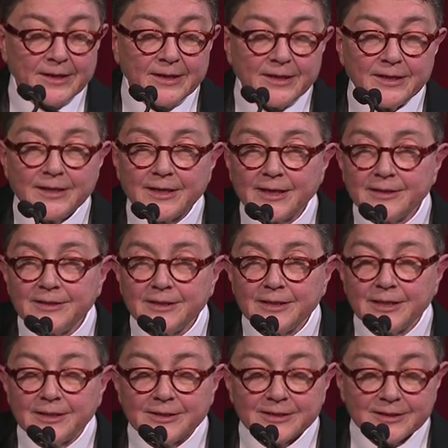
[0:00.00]
In
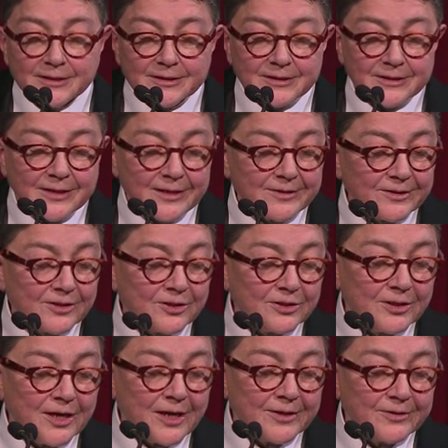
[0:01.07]
1986, Nathan
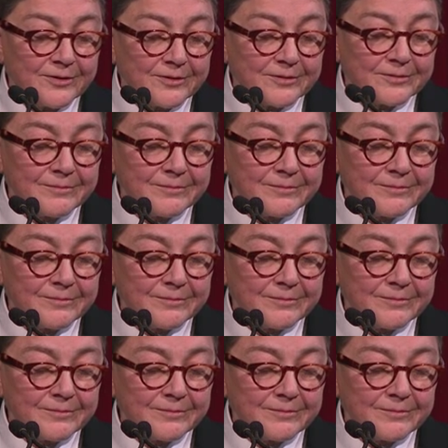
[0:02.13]
Kolodner,